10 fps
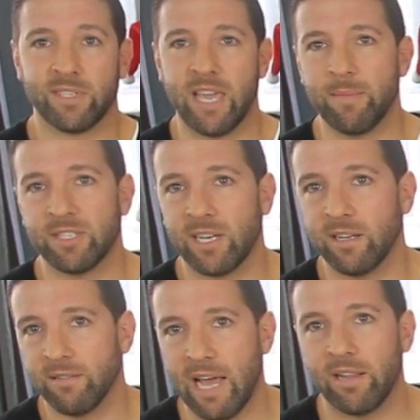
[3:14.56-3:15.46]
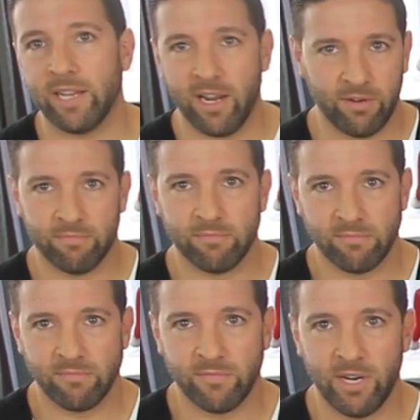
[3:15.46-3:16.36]
Cayman's like an alligator,
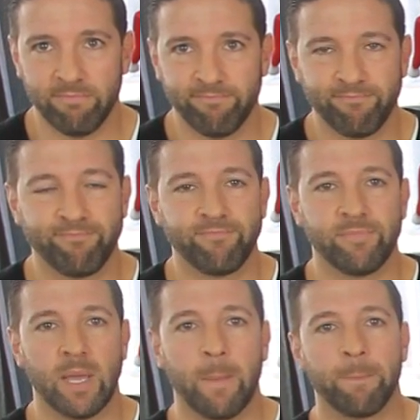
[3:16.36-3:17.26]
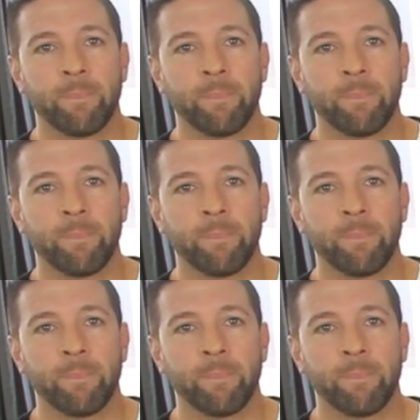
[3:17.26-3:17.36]
right? Yeah.